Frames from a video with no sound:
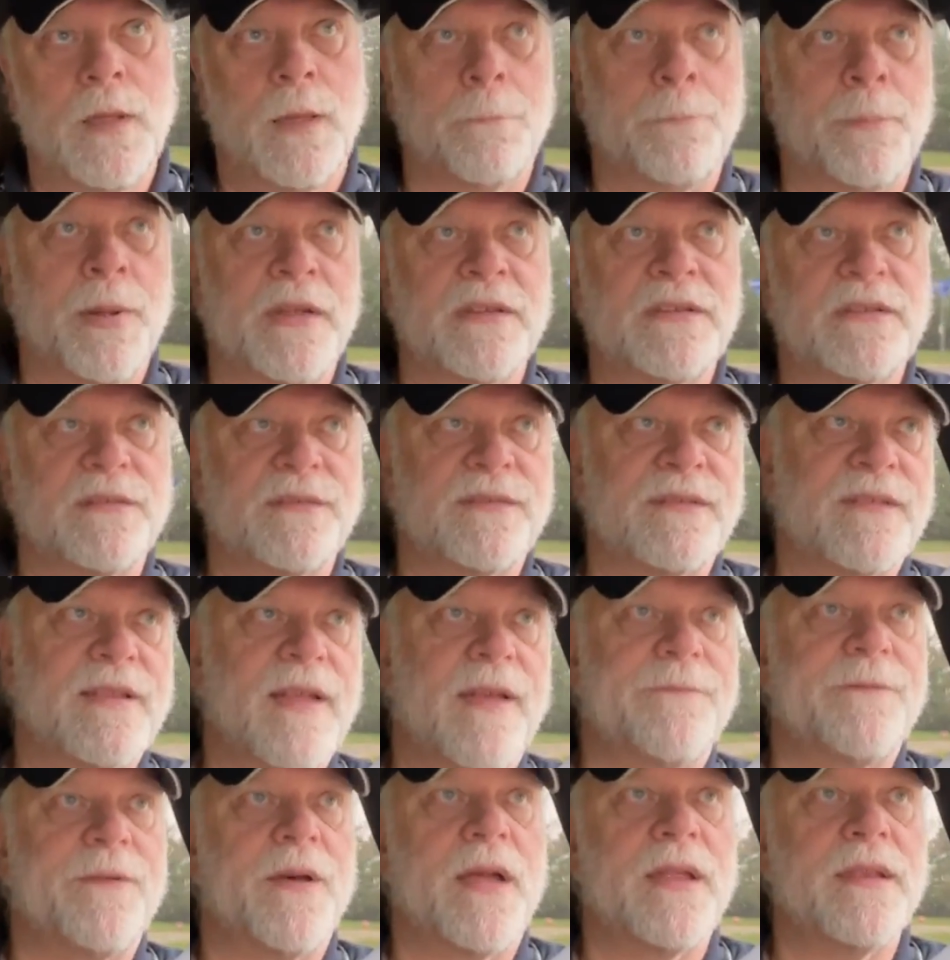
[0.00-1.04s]
a bunch of
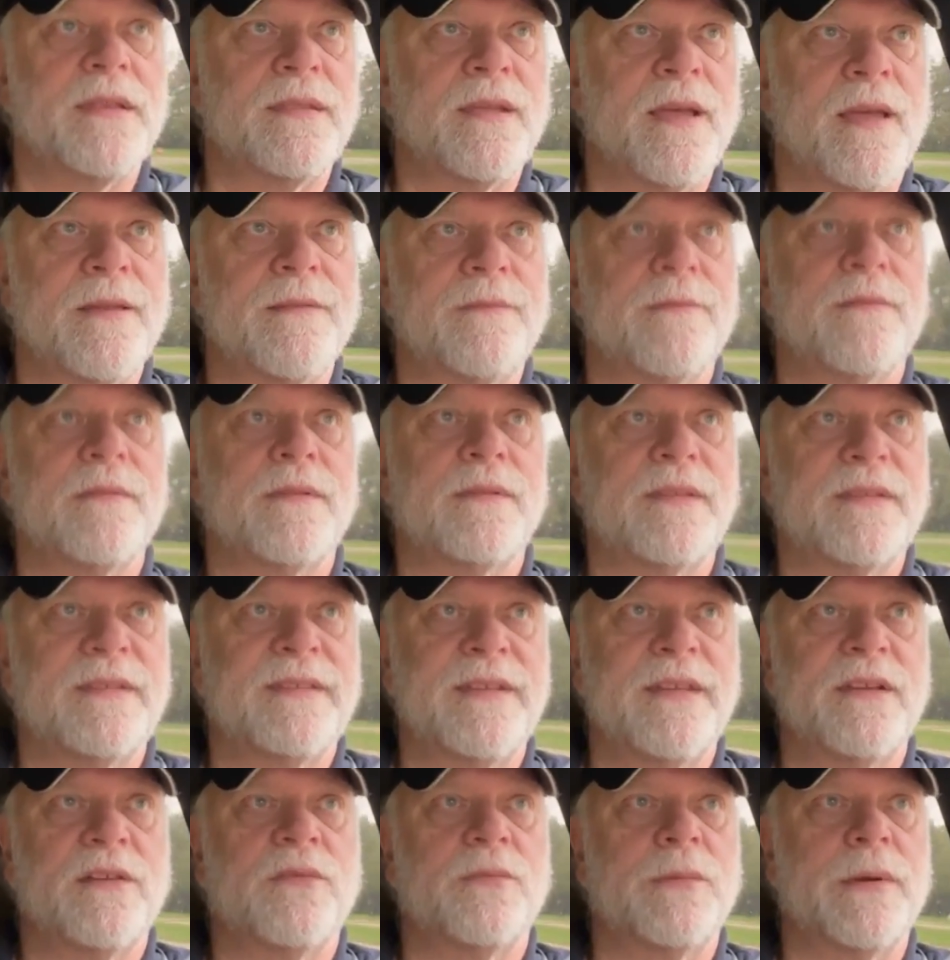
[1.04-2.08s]
stuff undone to
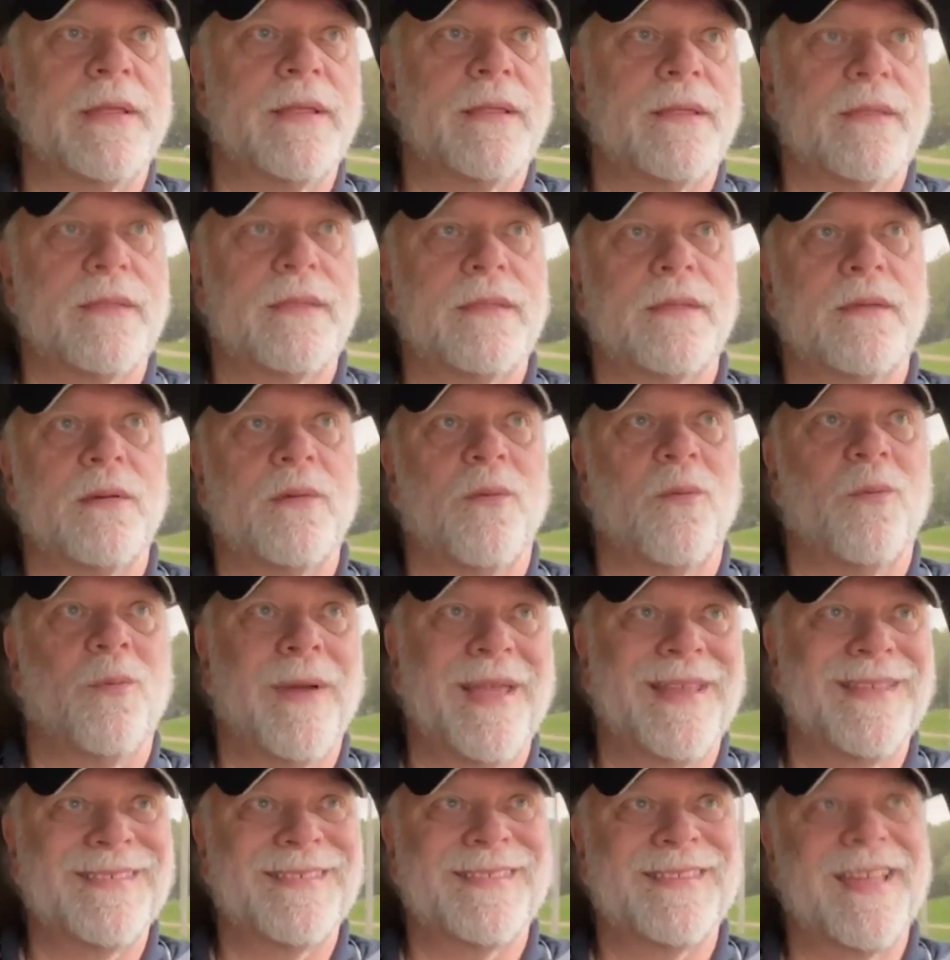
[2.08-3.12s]
deal with
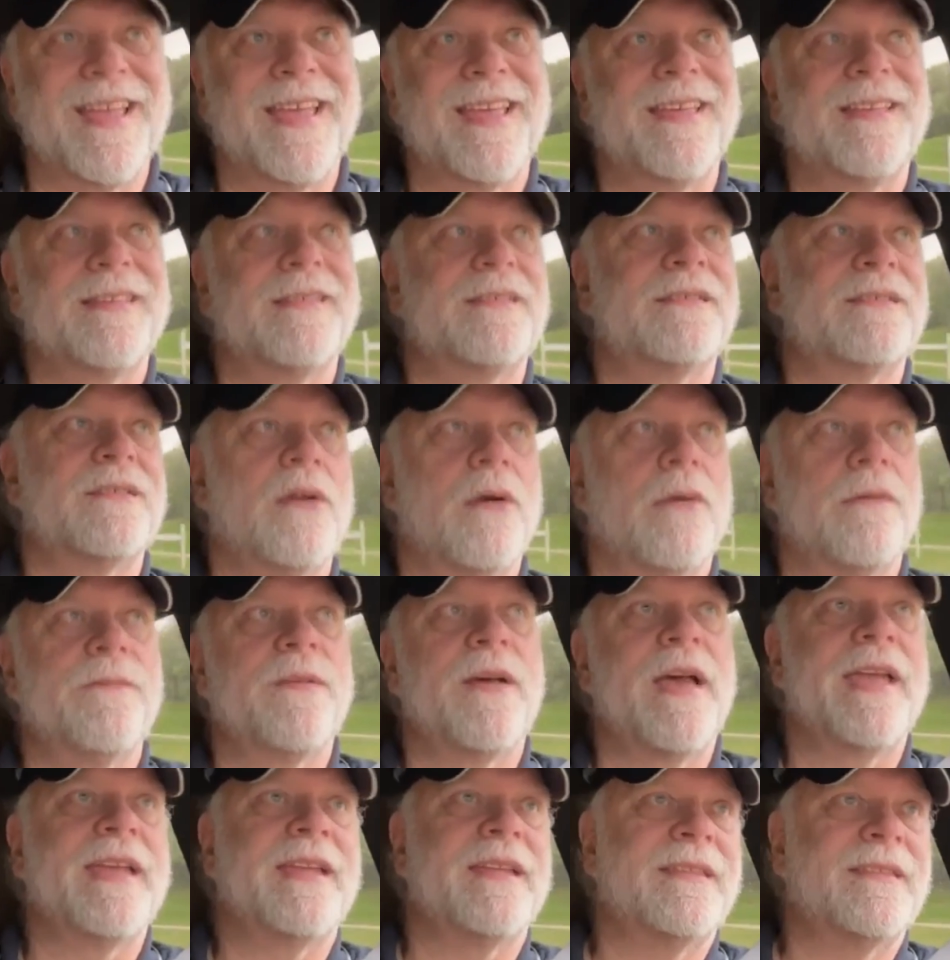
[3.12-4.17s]
Wednesday. So
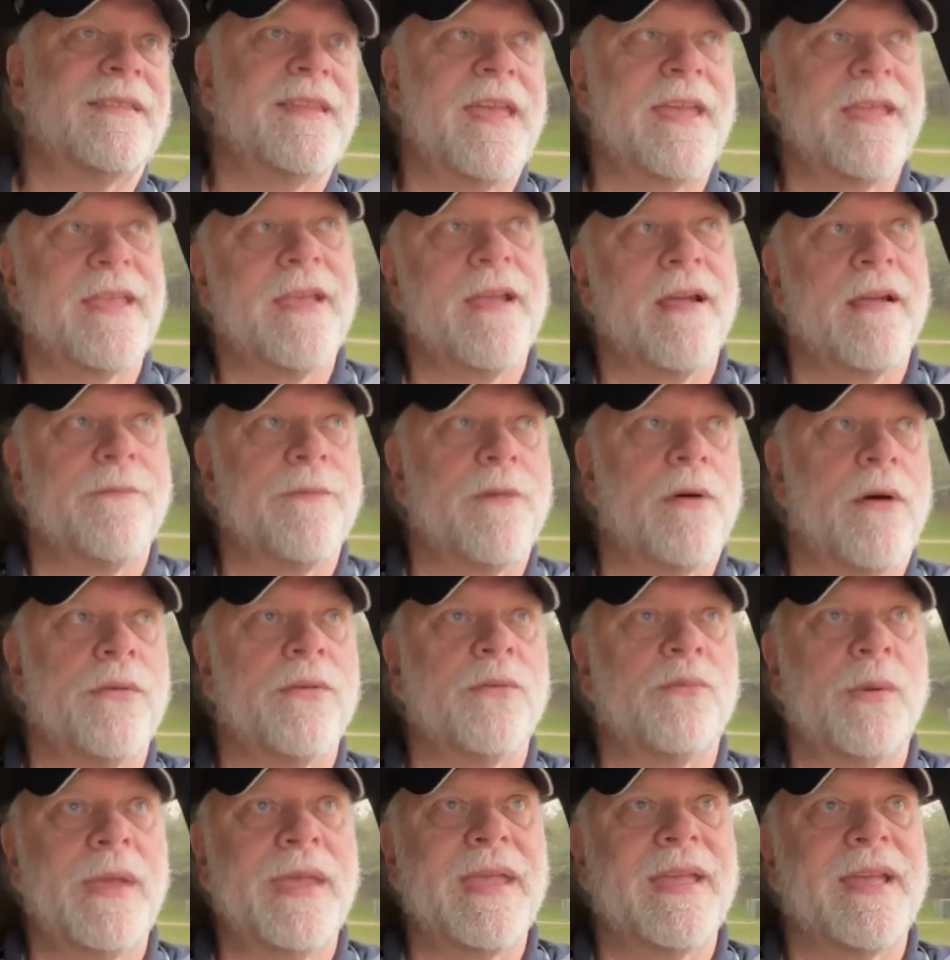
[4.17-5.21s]
if I can take care of all
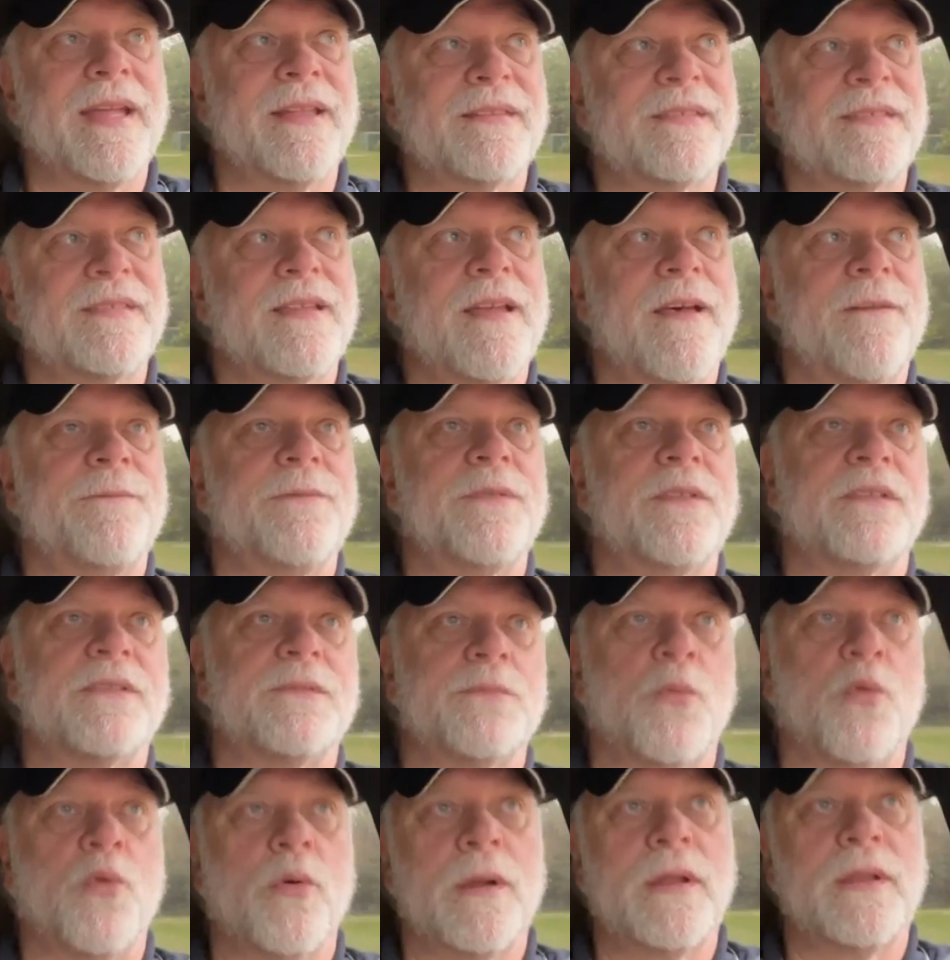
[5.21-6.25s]
the weekend stuff
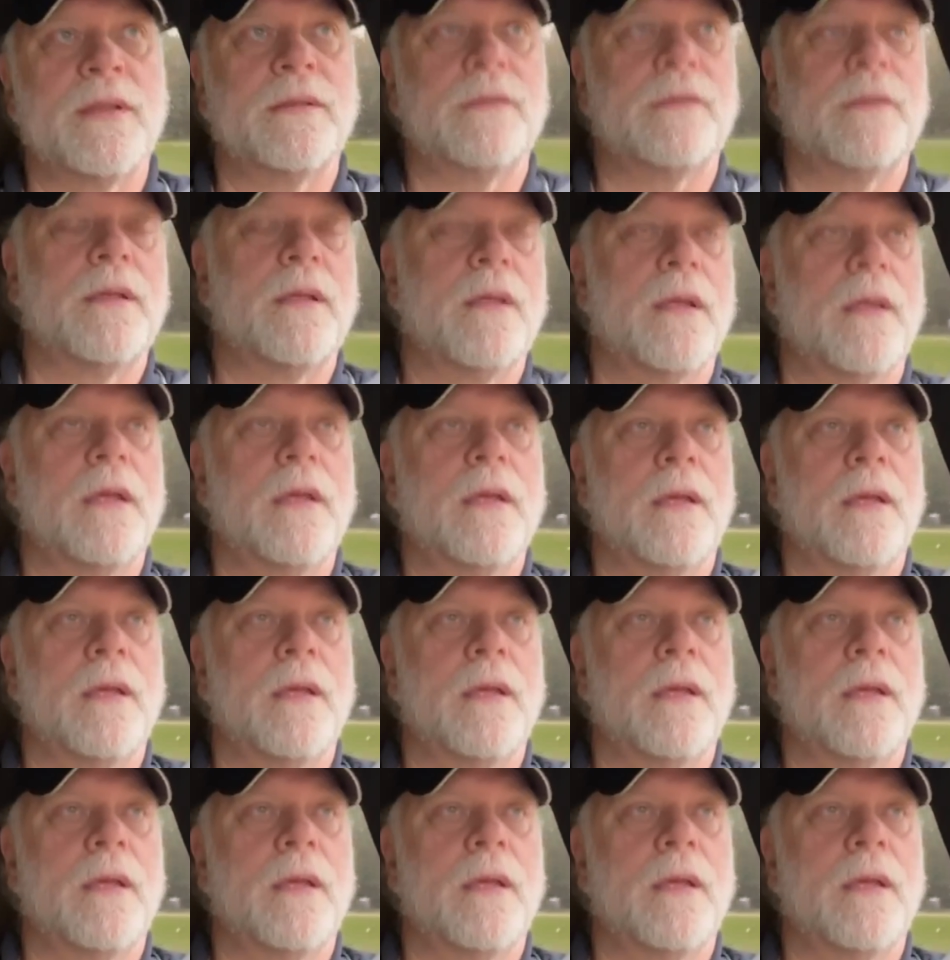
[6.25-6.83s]
this morning,